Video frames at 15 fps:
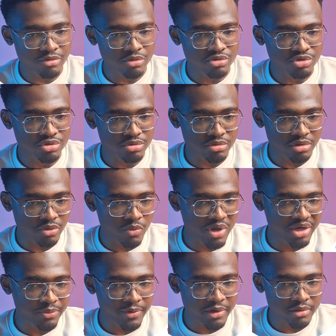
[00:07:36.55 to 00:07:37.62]
gone through the
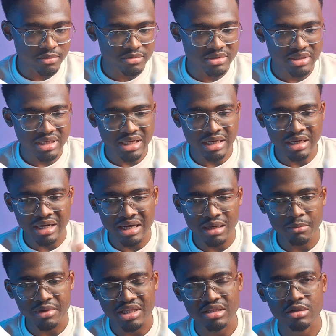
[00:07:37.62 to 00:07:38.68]
guardrails and the
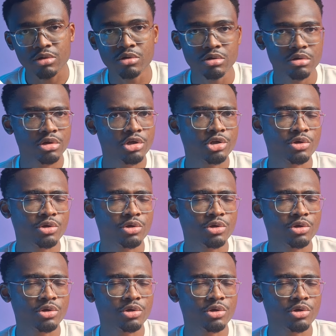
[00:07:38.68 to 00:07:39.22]
LLM catalog,